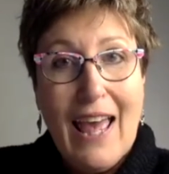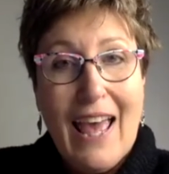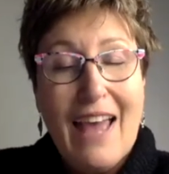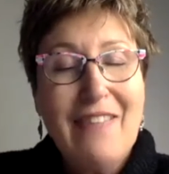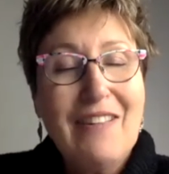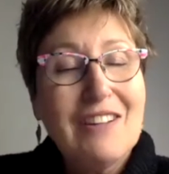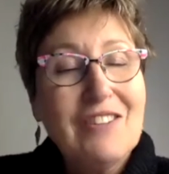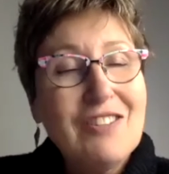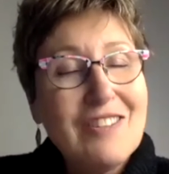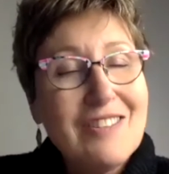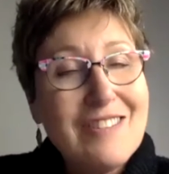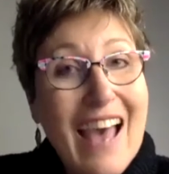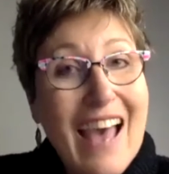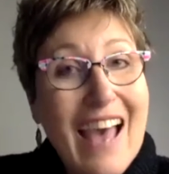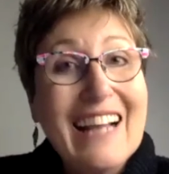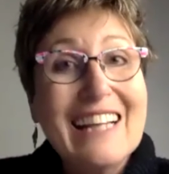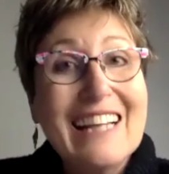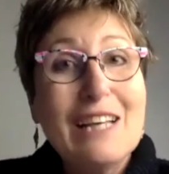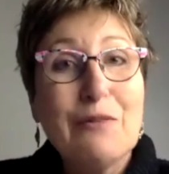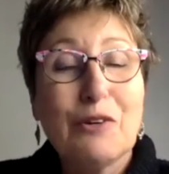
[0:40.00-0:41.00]
And that's
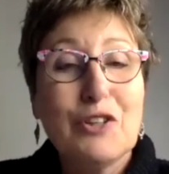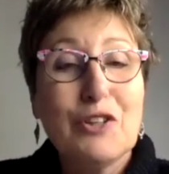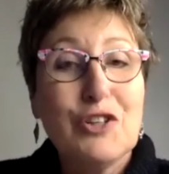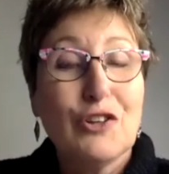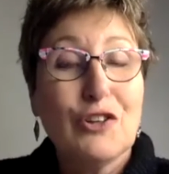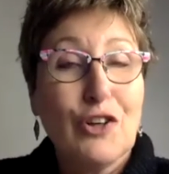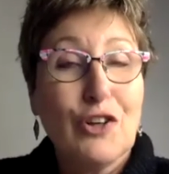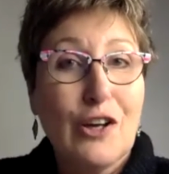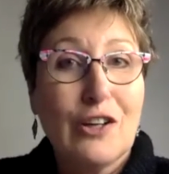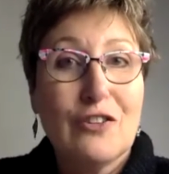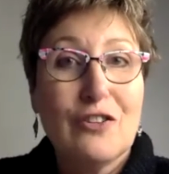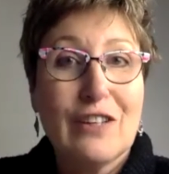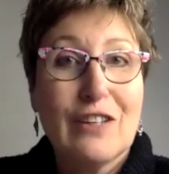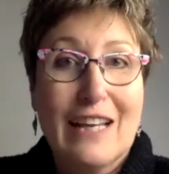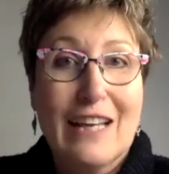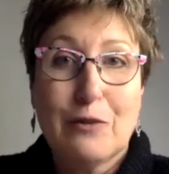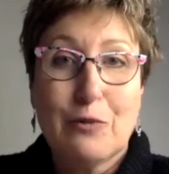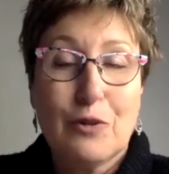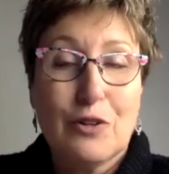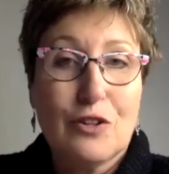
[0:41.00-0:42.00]
exactly what you're going to
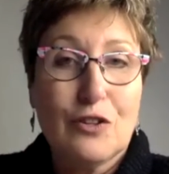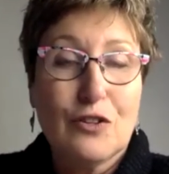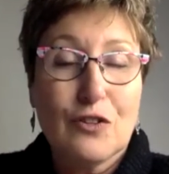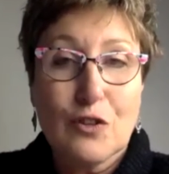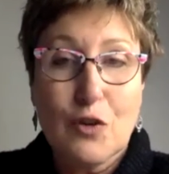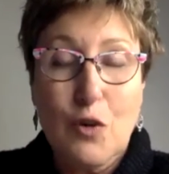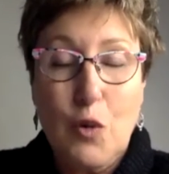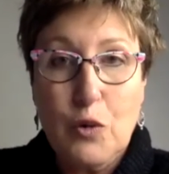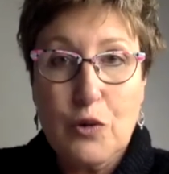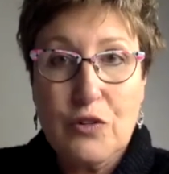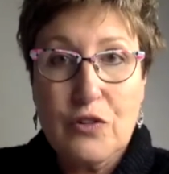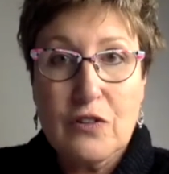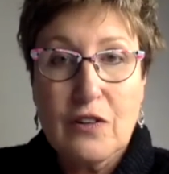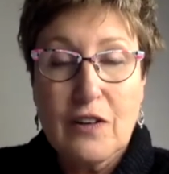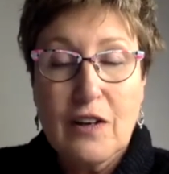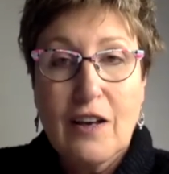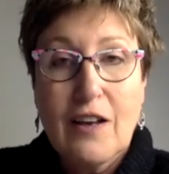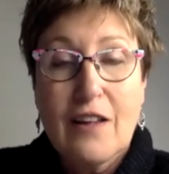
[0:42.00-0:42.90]
get with this course.